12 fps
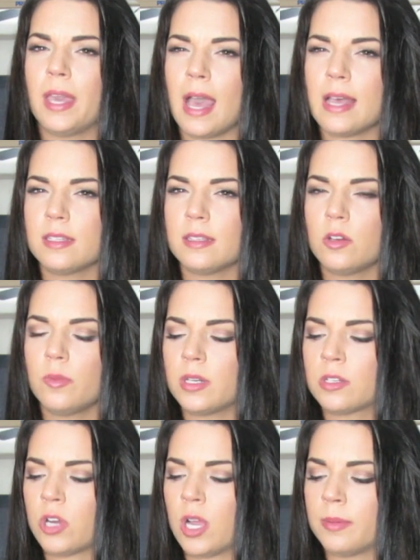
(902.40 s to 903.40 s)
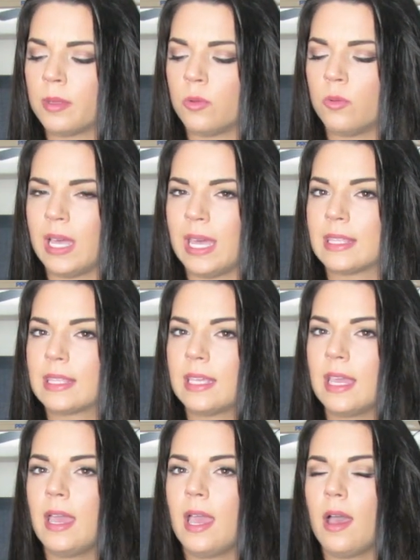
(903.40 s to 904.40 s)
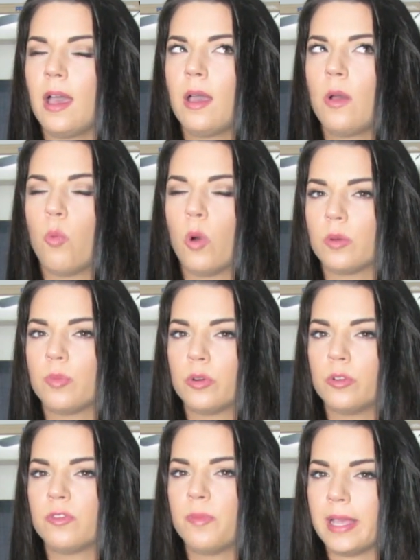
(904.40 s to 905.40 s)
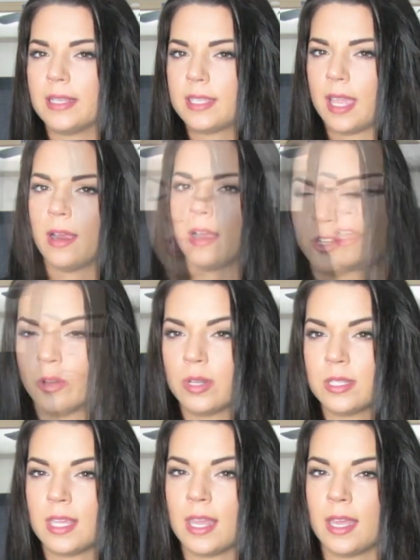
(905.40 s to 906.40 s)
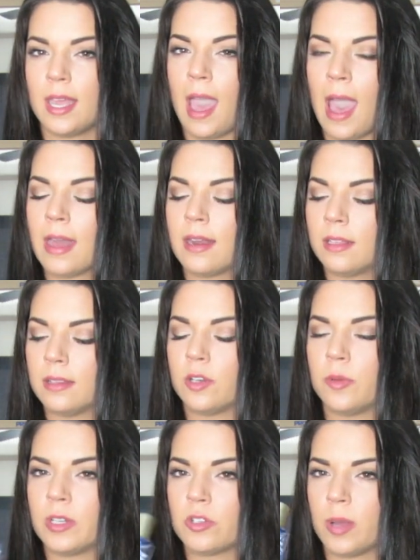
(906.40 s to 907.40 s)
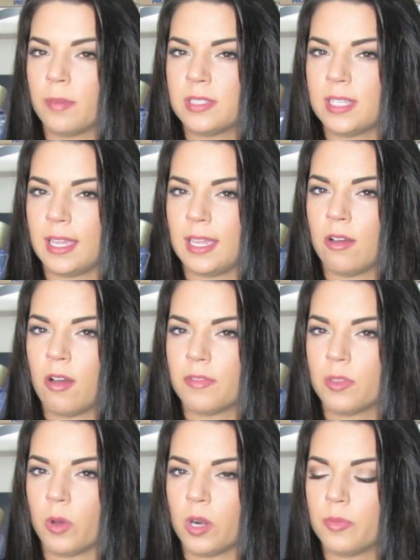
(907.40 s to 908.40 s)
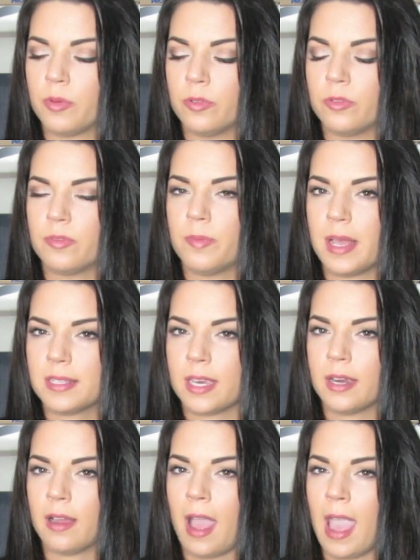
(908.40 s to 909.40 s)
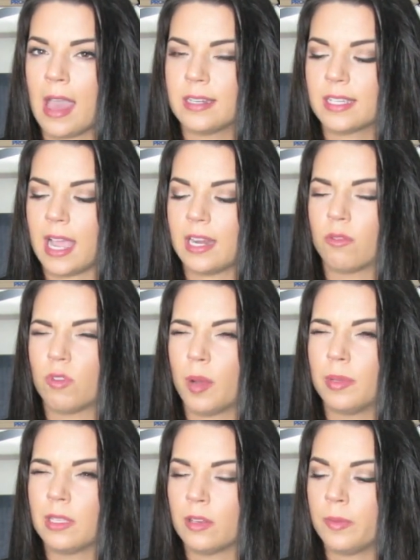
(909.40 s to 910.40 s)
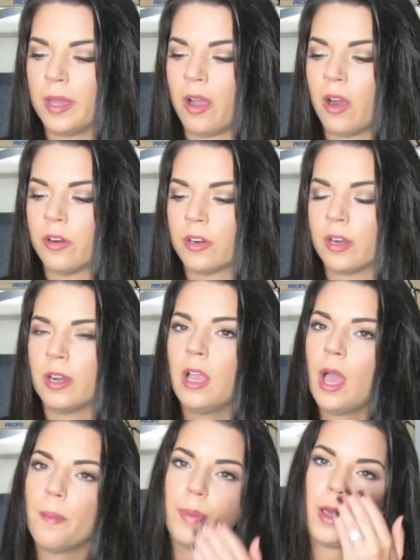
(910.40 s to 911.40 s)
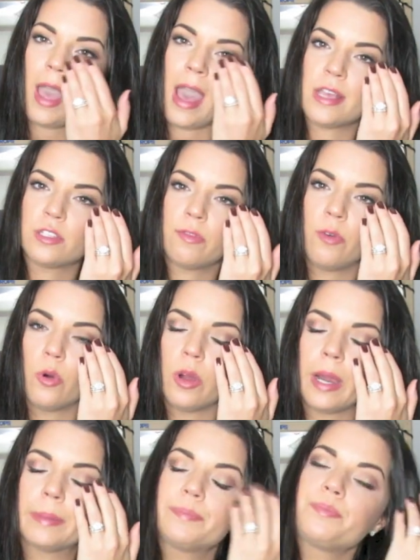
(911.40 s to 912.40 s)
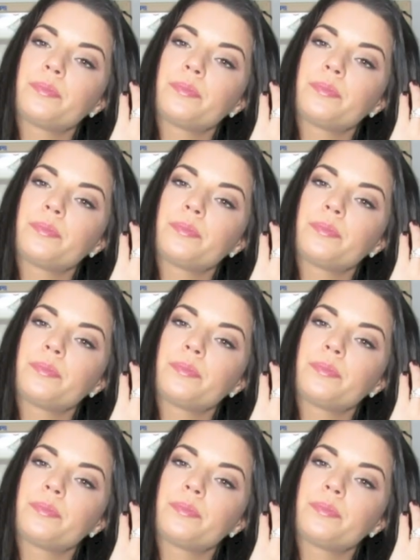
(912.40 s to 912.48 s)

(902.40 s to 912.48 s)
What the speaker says: It has a little bit of trouble with waterproof mascara. I noticed that it had a little bit of trouble taking off the waterproof mascara. I had to kind of rub a little bit harder, but as for